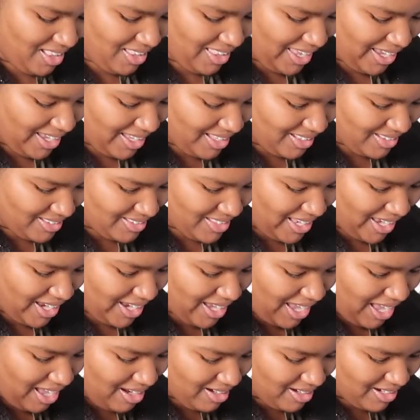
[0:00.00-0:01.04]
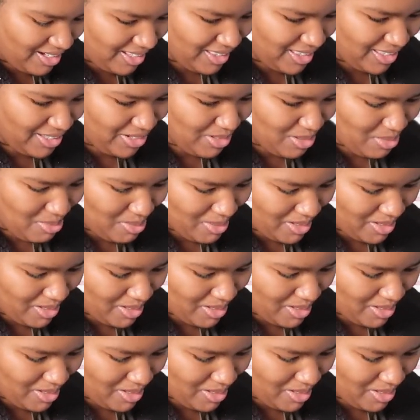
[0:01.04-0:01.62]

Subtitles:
like, take out a little